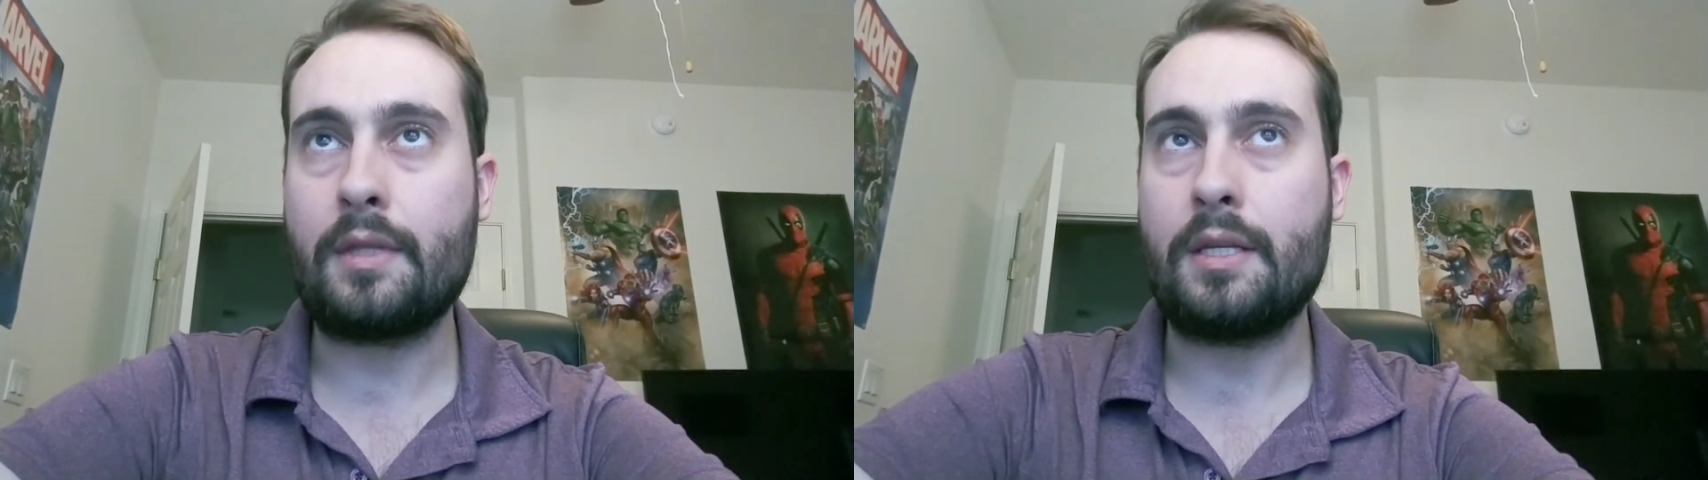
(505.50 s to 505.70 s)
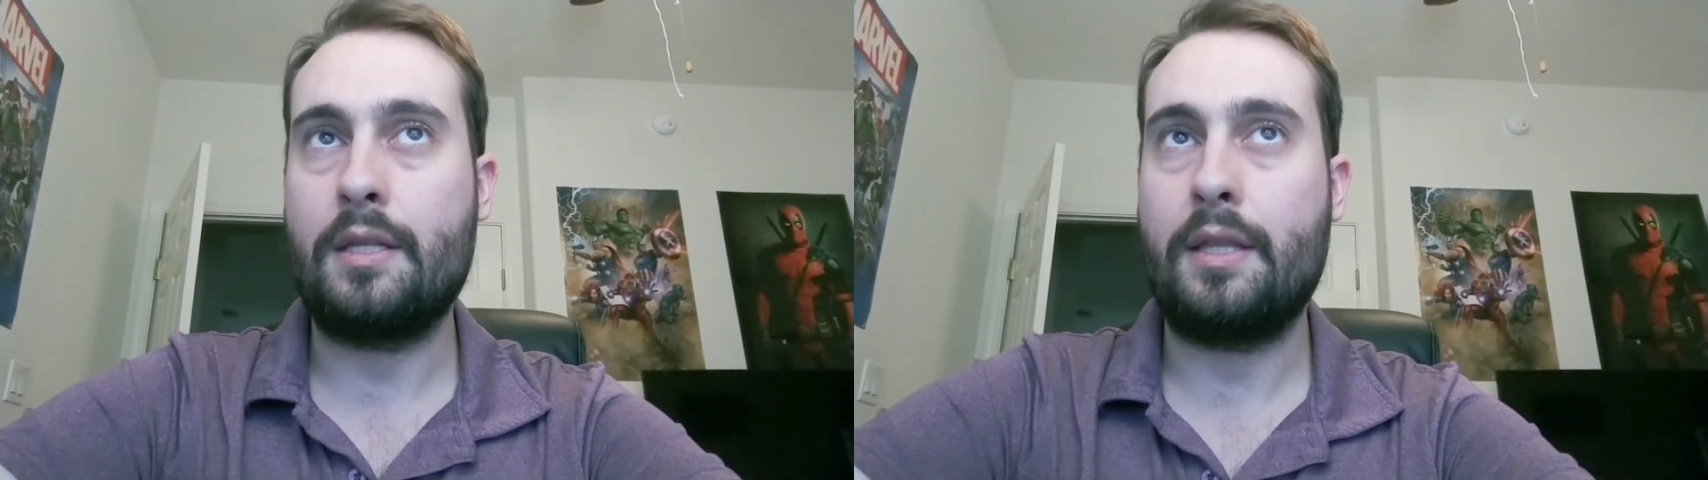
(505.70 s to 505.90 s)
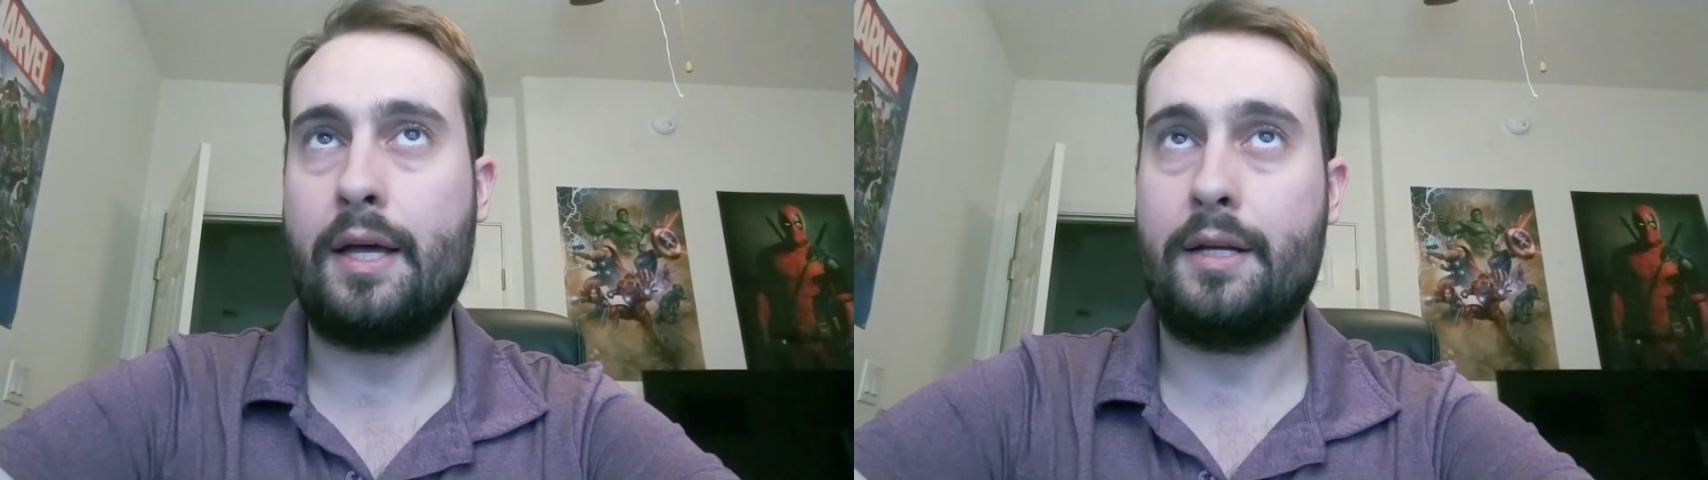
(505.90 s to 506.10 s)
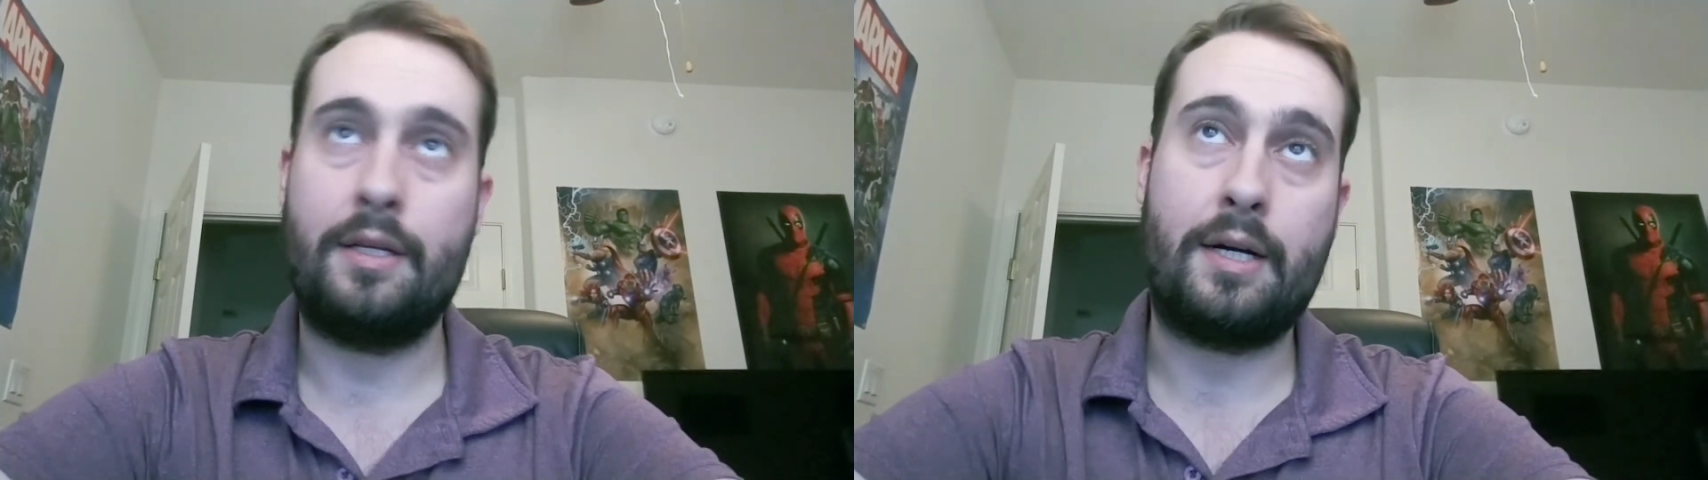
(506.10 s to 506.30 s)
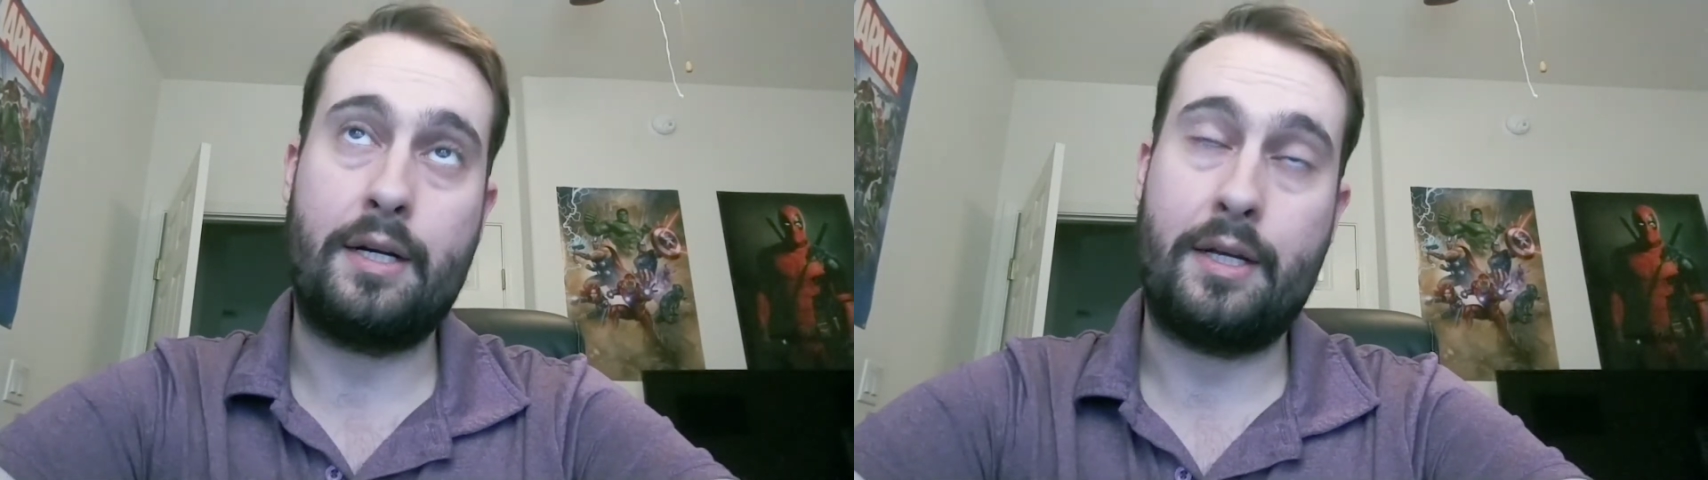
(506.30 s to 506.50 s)
that
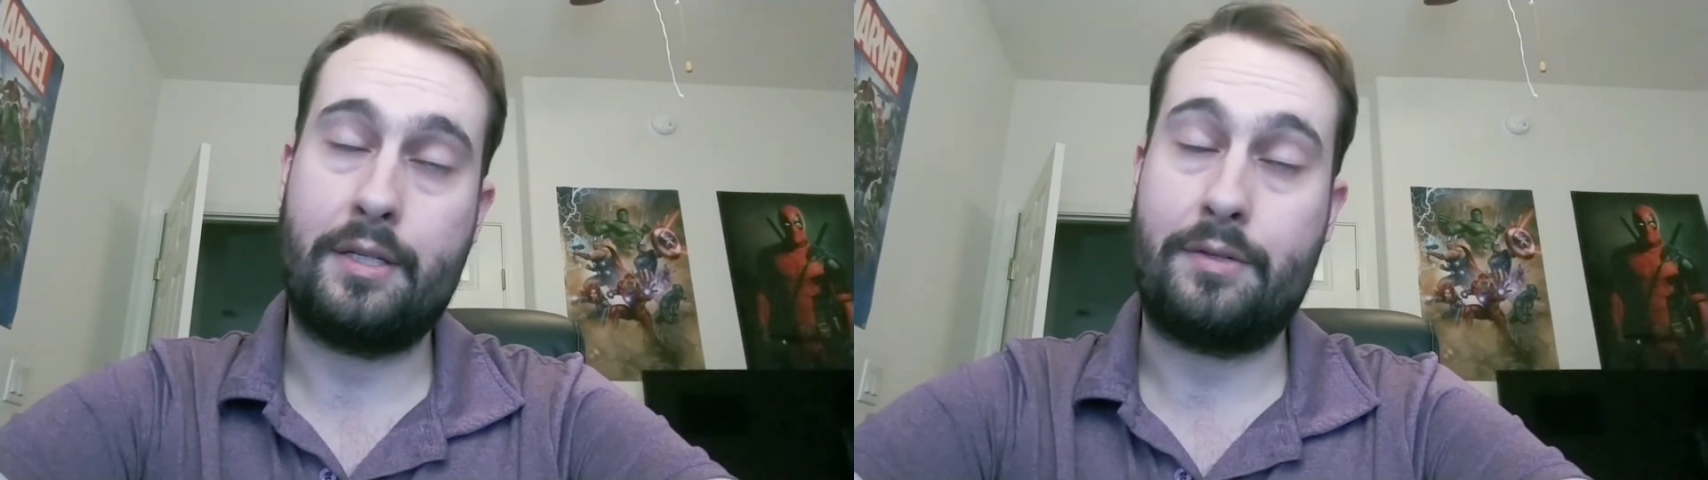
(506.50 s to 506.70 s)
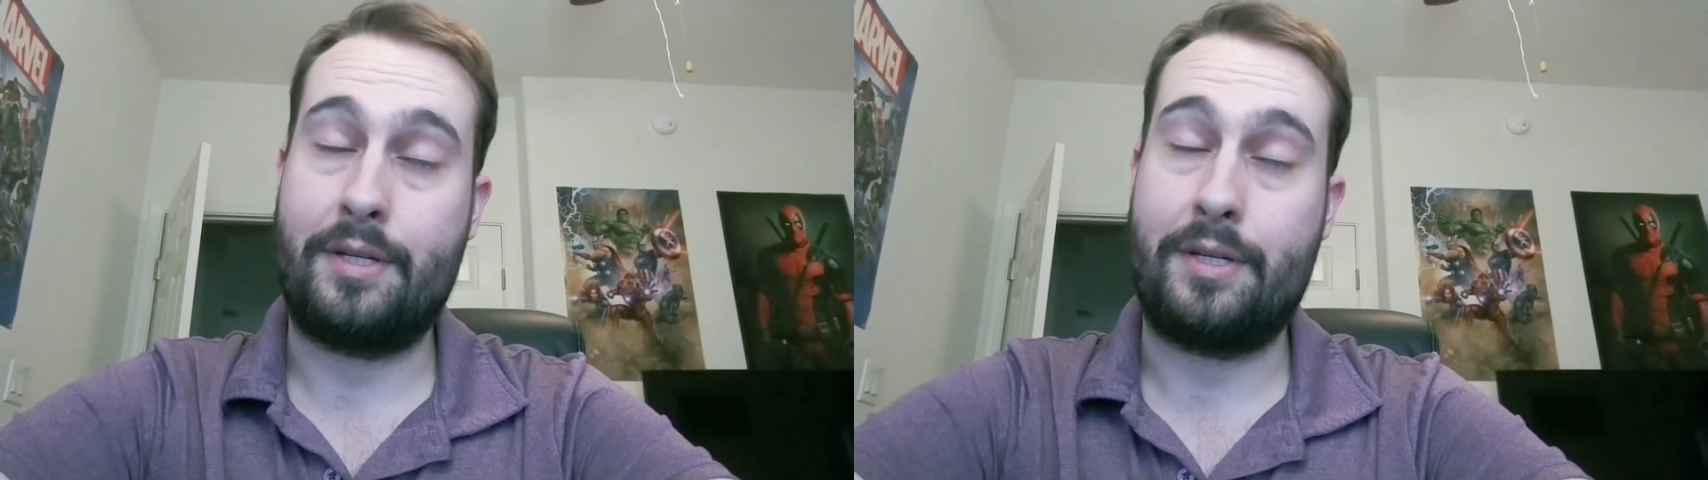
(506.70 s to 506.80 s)
Yard House